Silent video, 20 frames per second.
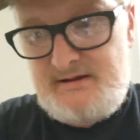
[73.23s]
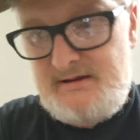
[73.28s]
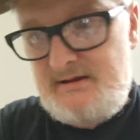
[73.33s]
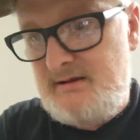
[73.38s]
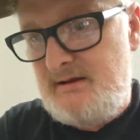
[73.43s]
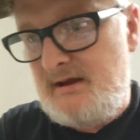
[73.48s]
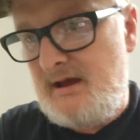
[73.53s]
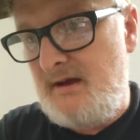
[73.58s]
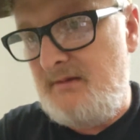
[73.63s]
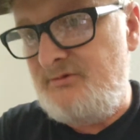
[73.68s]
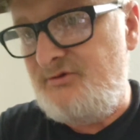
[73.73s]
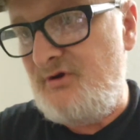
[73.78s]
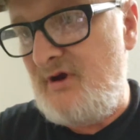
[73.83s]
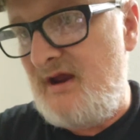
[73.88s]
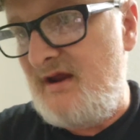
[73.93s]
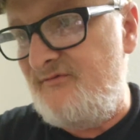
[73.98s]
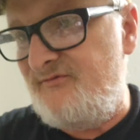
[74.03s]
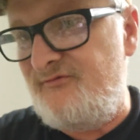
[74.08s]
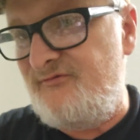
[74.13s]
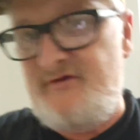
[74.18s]
I'm
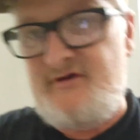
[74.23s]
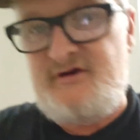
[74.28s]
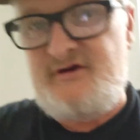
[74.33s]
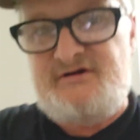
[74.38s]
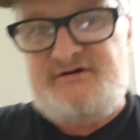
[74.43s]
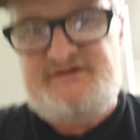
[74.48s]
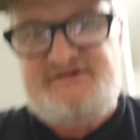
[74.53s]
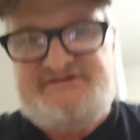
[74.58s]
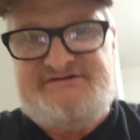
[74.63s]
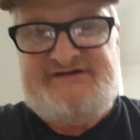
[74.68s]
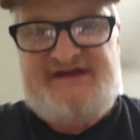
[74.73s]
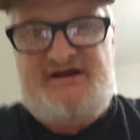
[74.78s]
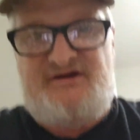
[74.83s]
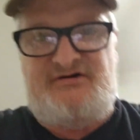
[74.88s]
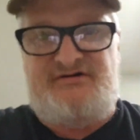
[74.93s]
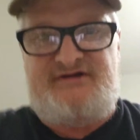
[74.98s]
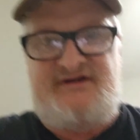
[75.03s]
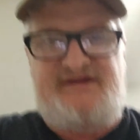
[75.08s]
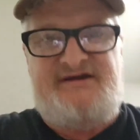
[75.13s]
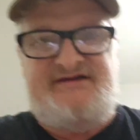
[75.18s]
trying to figure this
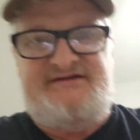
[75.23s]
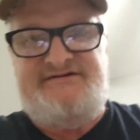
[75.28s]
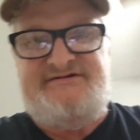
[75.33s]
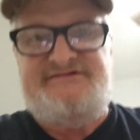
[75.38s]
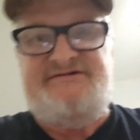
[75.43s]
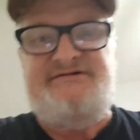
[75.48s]
out, guys.